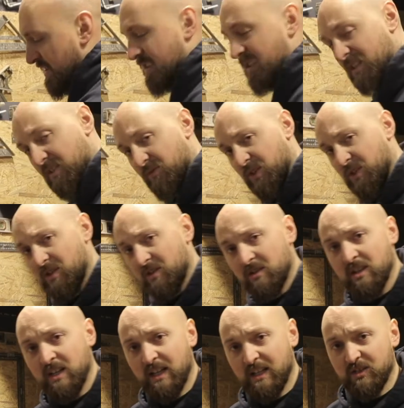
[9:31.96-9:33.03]
even
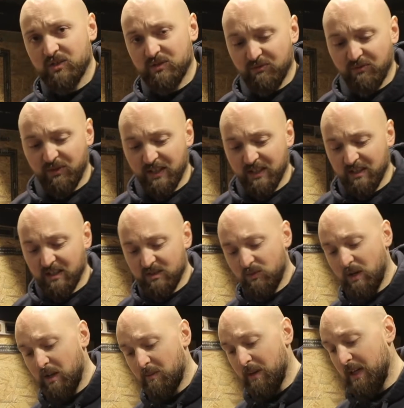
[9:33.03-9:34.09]
though it doesn't feel as
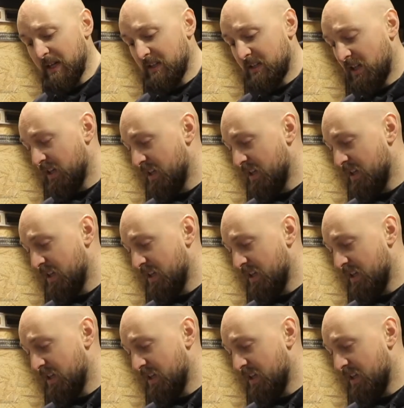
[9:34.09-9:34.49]
well made.